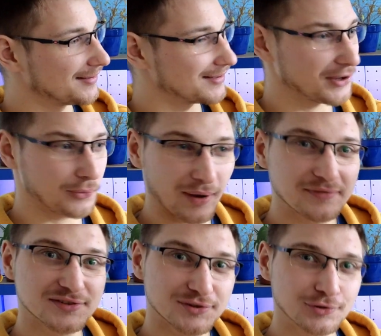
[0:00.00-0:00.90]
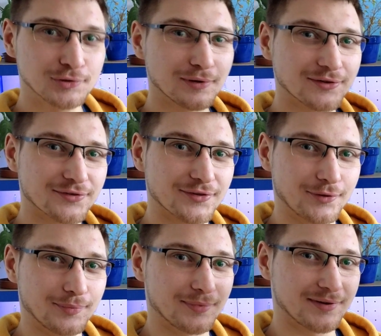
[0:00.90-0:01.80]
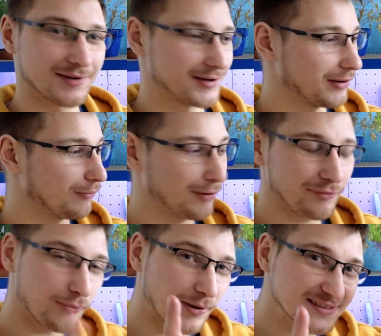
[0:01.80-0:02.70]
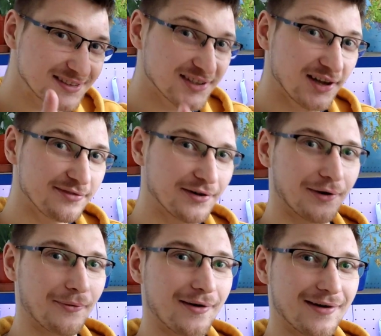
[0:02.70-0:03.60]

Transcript: It waves 2 of them with 1 servo.